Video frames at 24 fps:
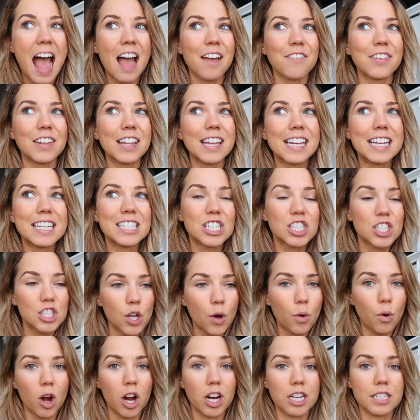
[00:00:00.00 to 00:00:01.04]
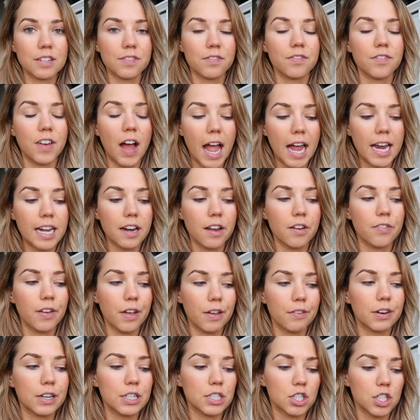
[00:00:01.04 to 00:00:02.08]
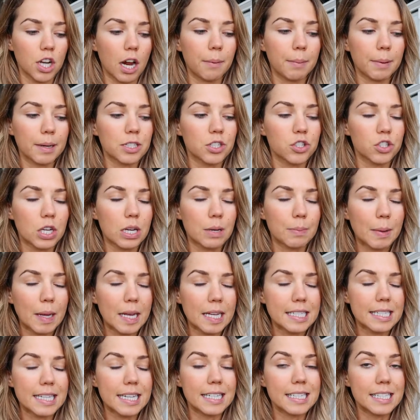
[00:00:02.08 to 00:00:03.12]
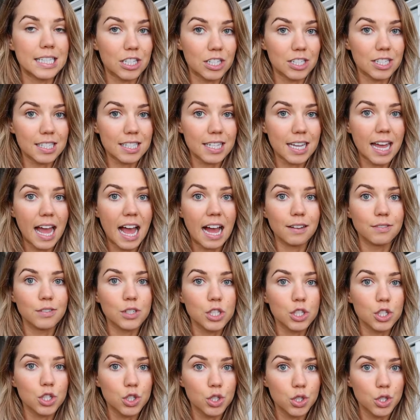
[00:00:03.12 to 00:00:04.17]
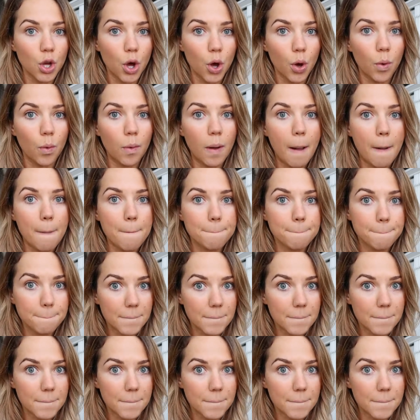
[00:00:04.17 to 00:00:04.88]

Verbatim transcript: I feel like it's so hard to find a favorite Starbucks drink because they seriously have so